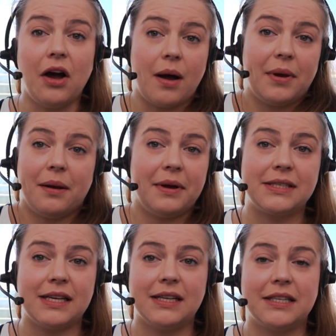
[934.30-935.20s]
no, I mean, it
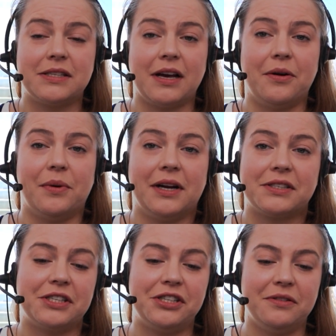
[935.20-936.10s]
makes sense. That's what
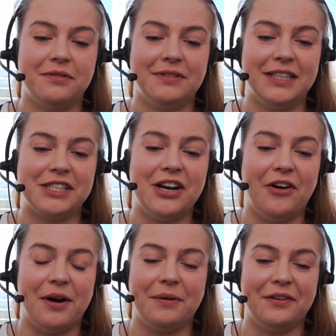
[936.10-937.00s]
else could you need to
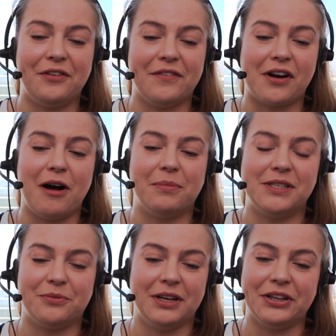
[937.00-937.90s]
know? I mean, if you have a
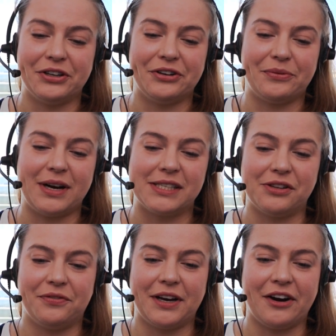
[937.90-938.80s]
competent realtor, the rest
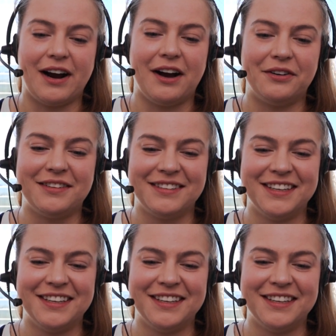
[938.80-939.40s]
they'll figure out.